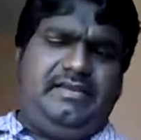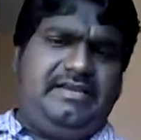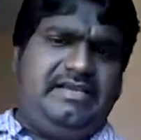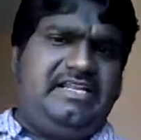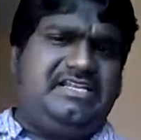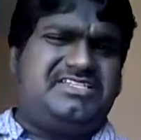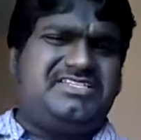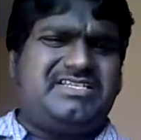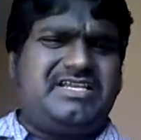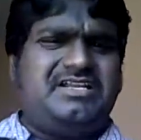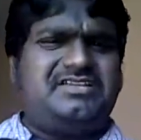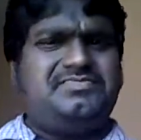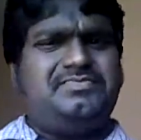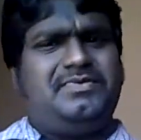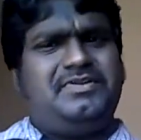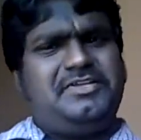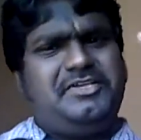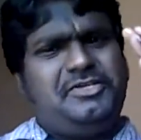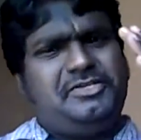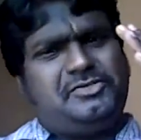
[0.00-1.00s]
L stands
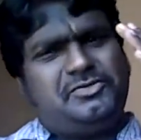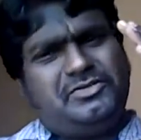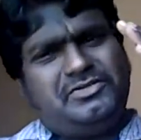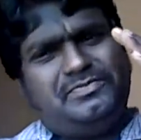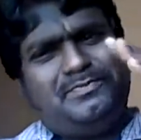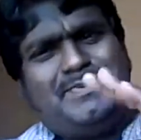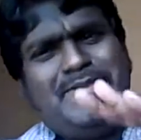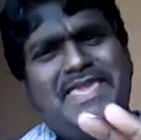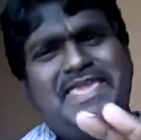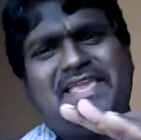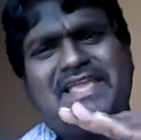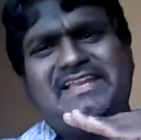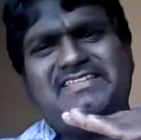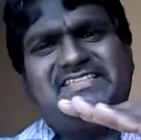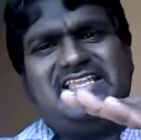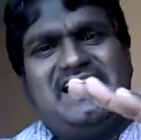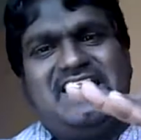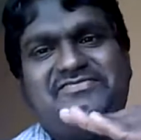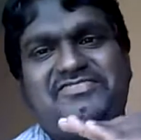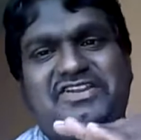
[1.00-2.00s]
for he should speak at
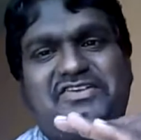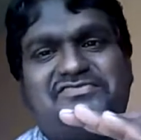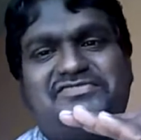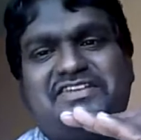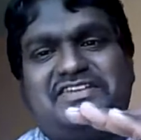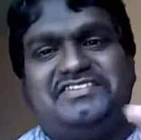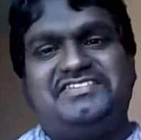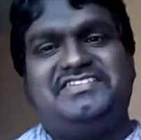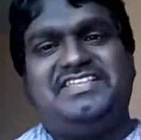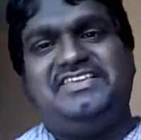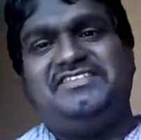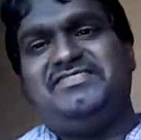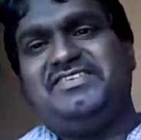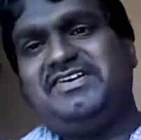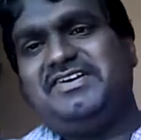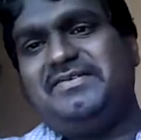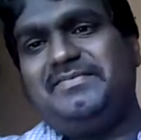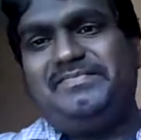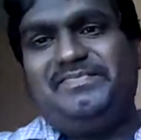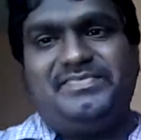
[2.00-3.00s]
the level of the
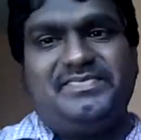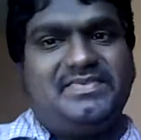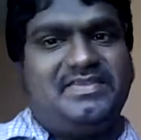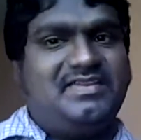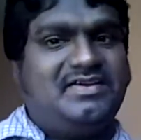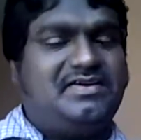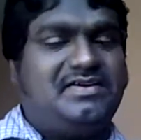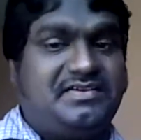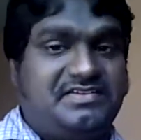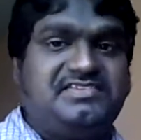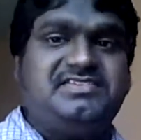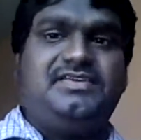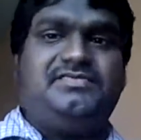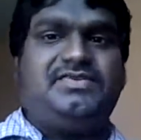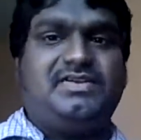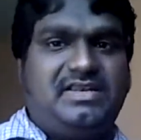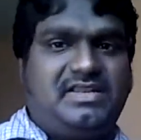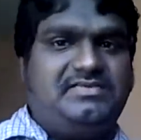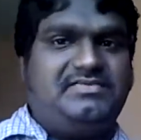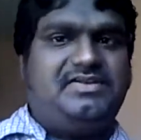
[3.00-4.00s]
receiver
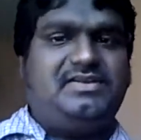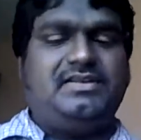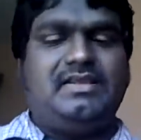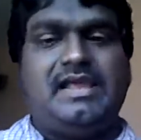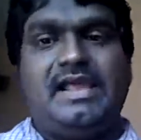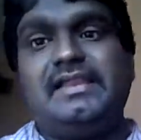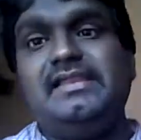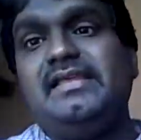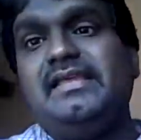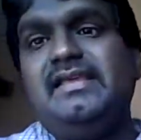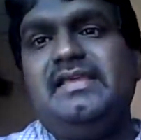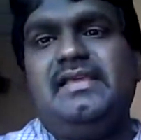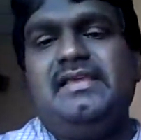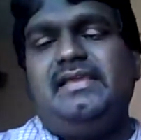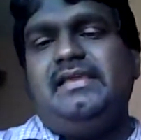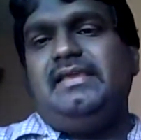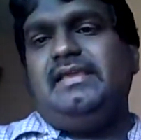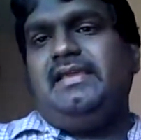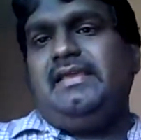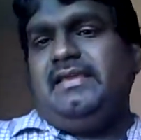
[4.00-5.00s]
level, and
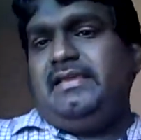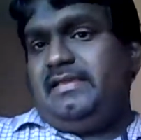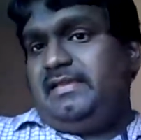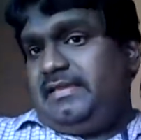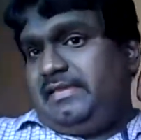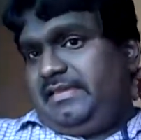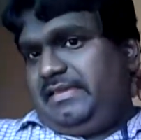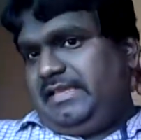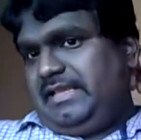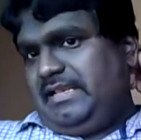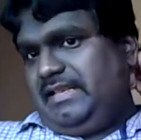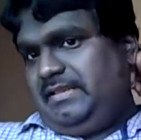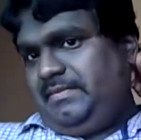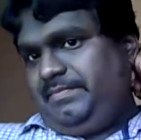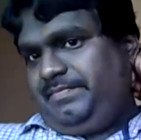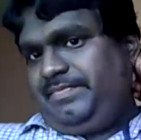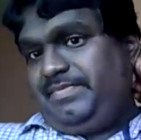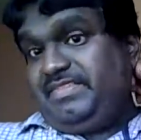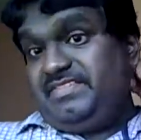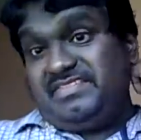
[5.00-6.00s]

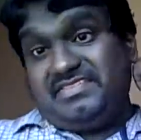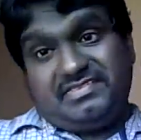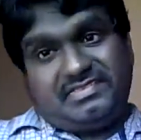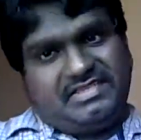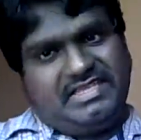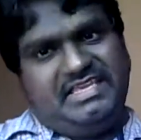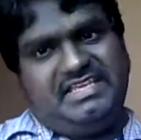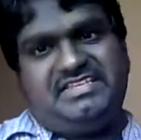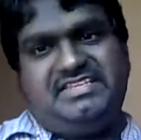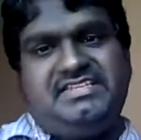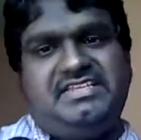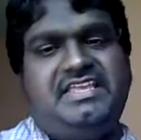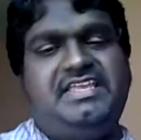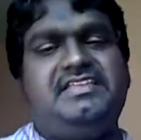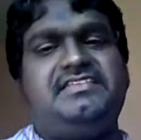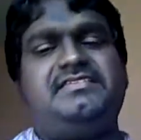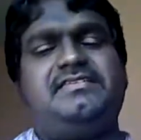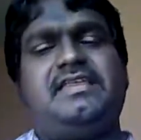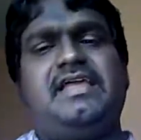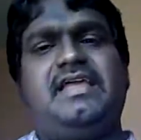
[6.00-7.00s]
he
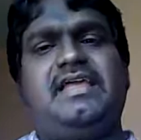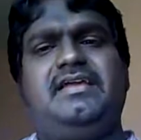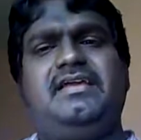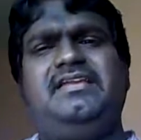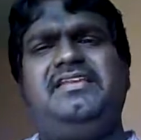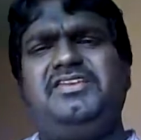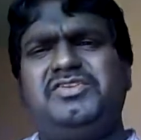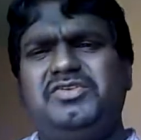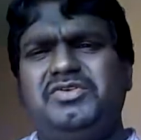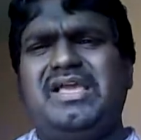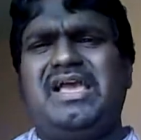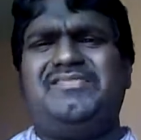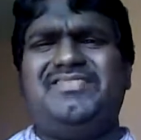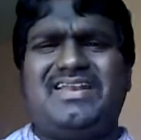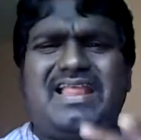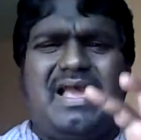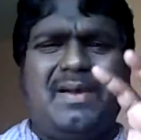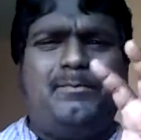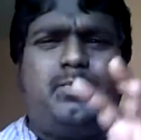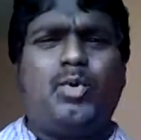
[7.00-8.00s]
should have
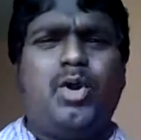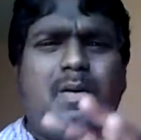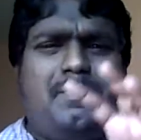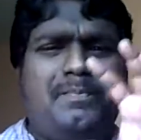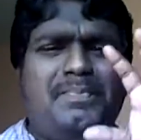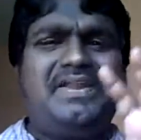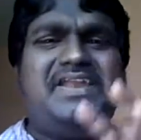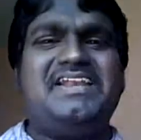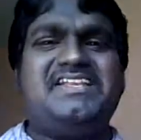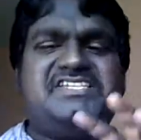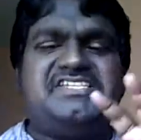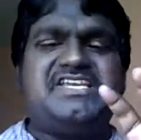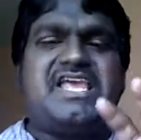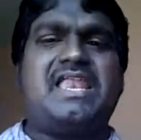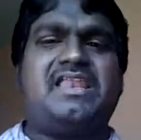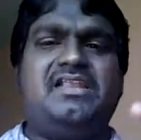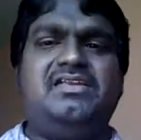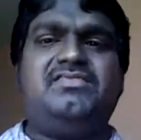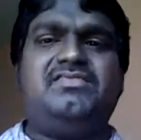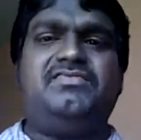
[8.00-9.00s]
an appropriate
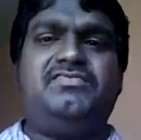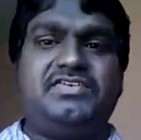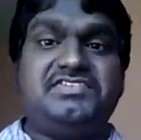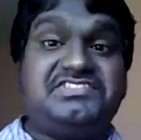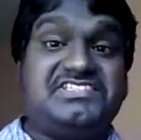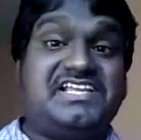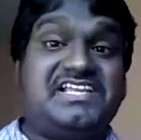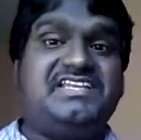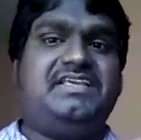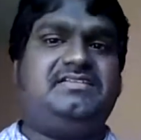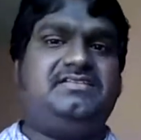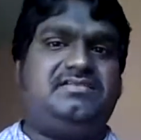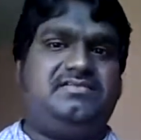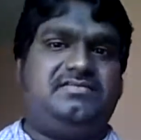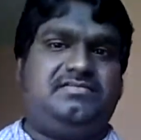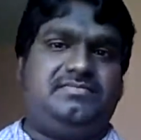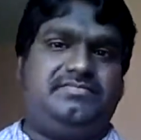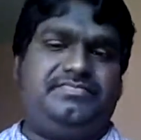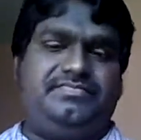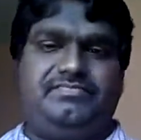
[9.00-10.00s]
channel for sending the
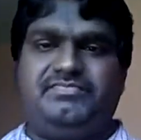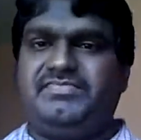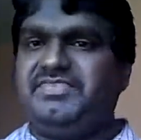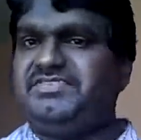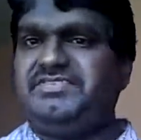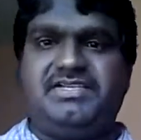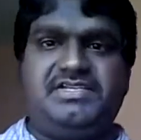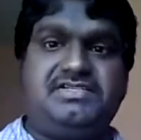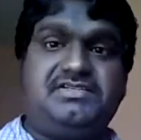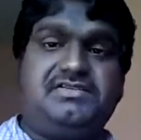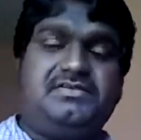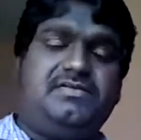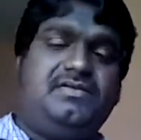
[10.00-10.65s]
message.